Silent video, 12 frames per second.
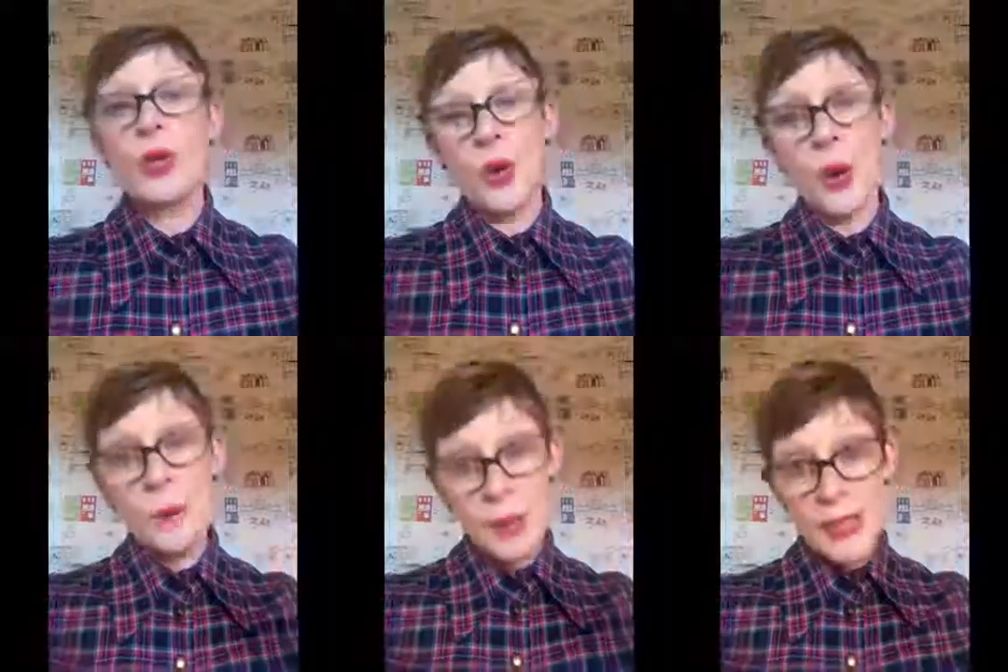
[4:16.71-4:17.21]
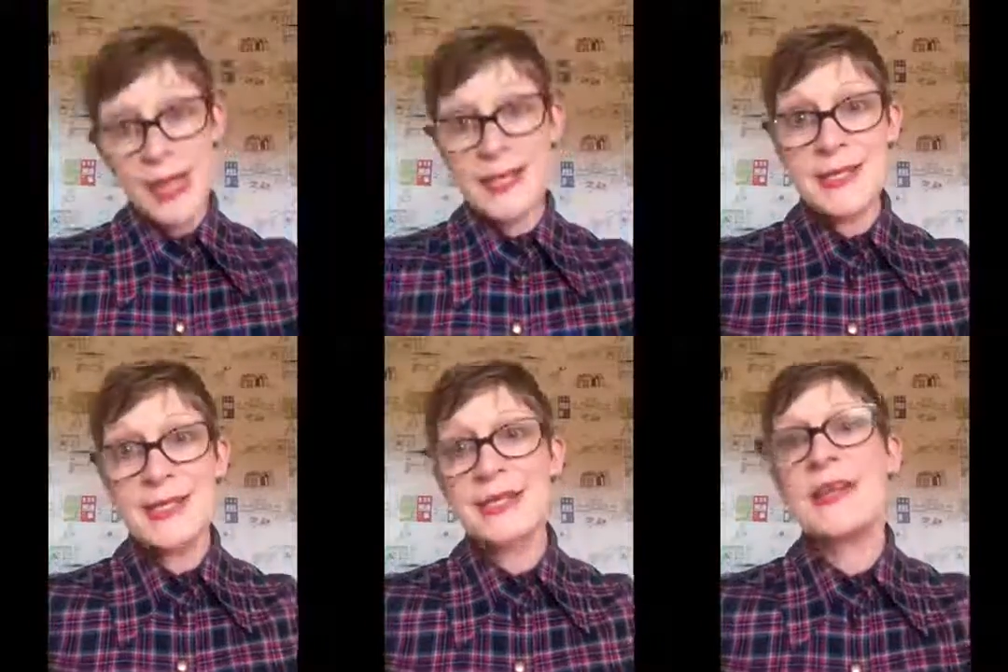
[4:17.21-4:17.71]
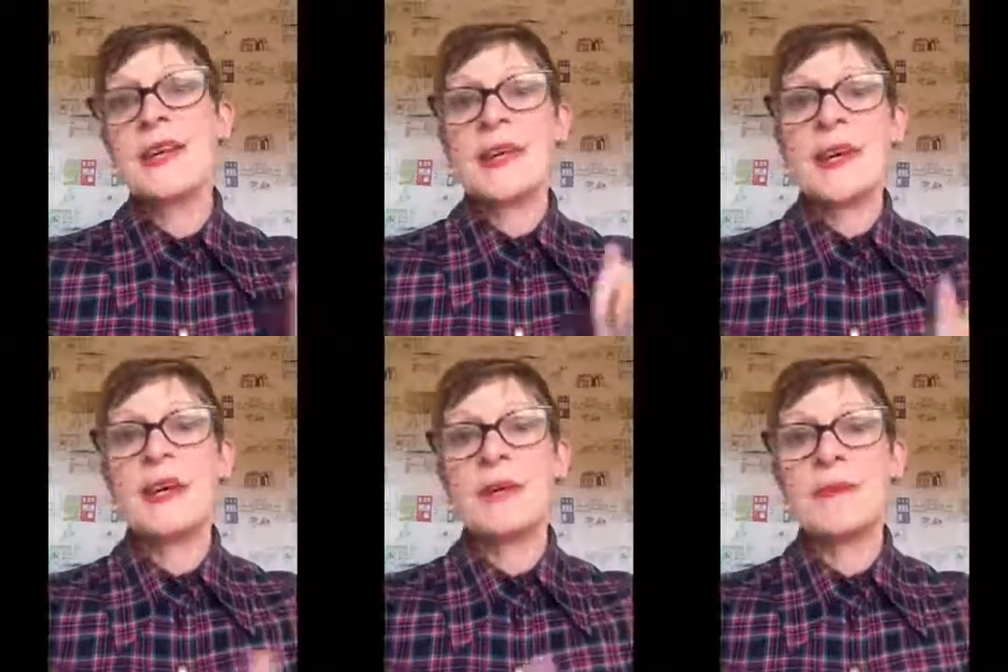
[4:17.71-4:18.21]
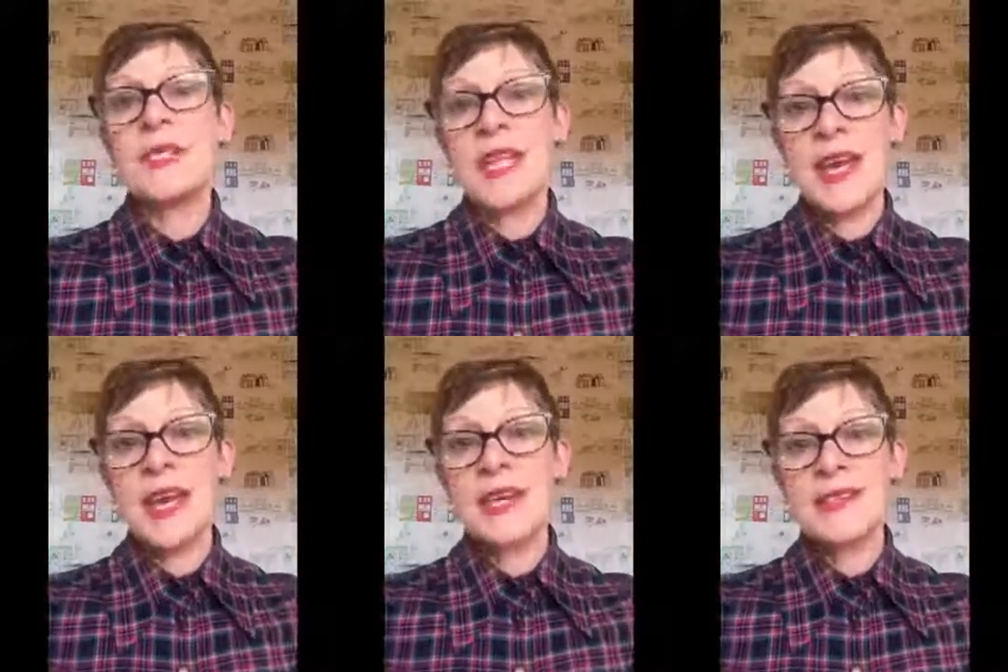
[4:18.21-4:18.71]
complicated
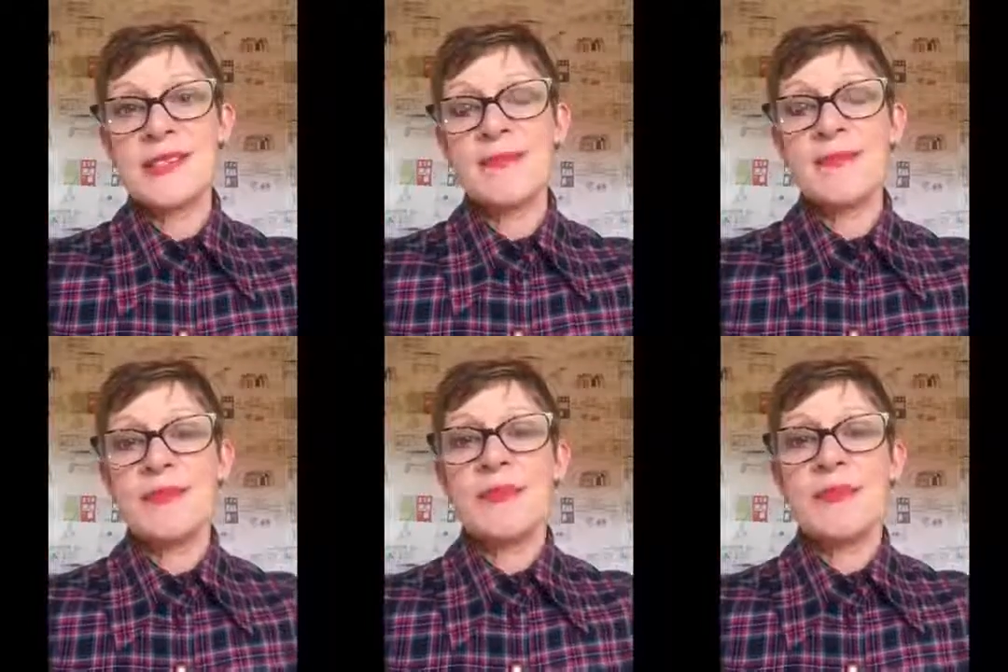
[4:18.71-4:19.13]
tears.